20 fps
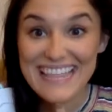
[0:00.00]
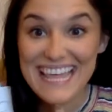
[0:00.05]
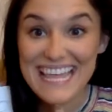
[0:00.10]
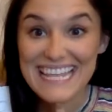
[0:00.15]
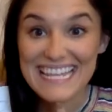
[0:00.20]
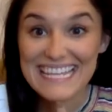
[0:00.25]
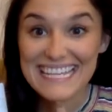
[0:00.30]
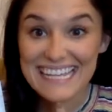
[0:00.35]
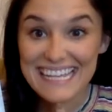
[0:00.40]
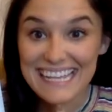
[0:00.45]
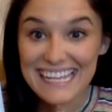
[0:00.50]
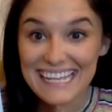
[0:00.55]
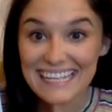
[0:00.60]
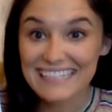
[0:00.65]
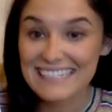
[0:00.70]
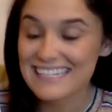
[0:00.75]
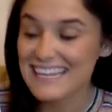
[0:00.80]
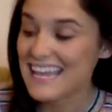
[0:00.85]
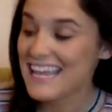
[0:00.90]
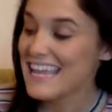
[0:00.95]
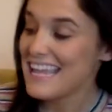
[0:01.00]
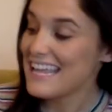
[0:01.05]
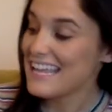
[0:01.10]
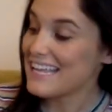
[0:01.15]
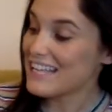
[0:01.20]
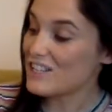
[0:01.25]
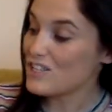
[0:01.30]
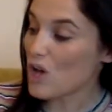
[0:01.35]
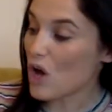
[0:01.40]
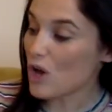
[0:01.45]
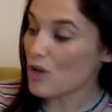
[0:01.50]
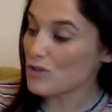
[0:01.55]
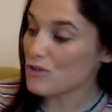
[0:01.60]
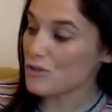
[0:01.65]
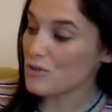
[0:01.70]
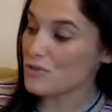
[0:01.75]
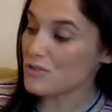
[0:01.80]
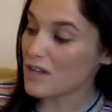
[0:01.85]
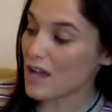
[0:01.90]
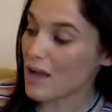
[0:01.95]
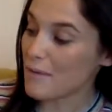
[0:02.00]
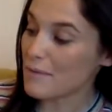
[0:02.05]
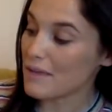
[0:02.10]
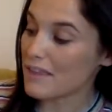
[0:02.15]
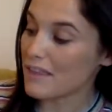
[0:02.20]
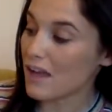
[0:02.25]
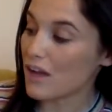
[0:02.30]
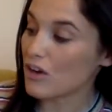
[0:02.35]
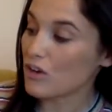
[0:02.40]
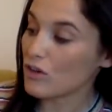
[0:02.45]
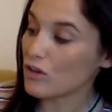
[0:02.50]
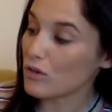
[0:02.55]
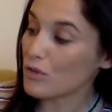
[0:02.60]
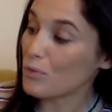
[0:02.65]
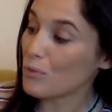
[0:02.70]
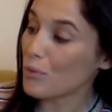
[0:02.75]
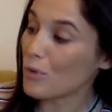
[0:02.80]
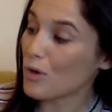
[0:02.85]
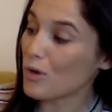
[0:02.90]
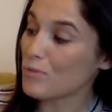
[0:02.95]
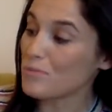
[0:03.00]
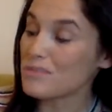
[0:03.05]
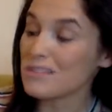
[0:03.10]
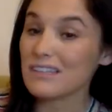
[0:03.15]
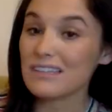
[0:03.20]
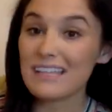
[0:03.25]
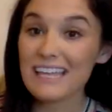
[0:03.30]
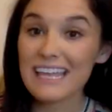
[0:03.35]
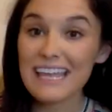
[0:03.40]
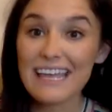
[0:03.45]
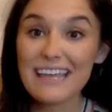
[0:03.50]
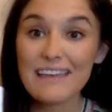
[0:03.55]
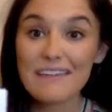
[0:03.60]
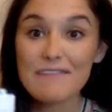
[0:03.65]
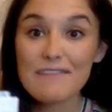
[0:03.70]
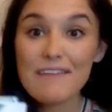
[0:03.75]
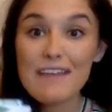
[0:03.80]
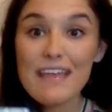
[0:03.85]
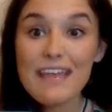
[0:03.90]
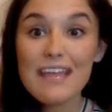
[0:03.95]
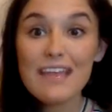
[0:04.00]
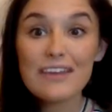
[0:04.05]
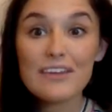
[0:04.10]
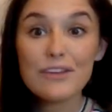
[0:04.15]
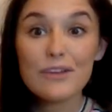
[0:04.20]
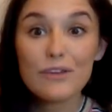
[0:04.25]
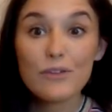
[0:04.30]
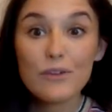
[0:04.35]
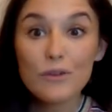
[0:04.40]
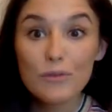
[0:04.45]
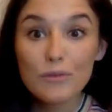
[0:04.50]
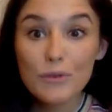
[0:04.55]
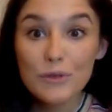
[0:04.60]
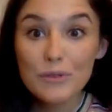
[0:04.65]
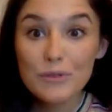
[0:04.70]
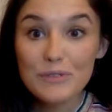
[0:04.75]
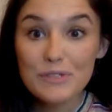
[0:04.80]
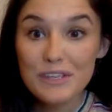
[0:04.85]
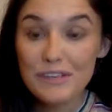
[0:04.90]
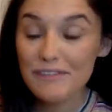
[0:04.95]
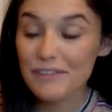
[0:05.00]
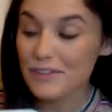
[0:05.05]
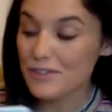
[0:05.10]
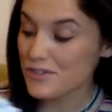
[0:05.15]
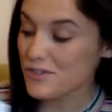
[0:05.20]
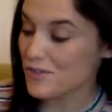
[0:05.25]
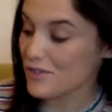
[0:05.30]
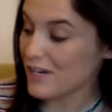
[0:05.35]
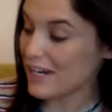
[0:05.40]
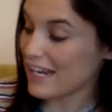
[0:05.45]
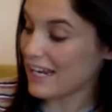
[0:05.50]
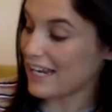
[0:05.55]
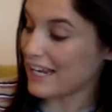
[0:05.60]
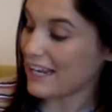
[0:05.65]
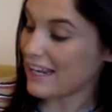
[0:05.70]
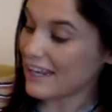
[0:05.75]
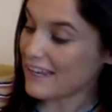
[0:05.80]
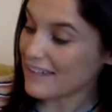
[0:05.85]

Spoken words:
They eat. It's also taught me that earthworms live near the roots of a tree.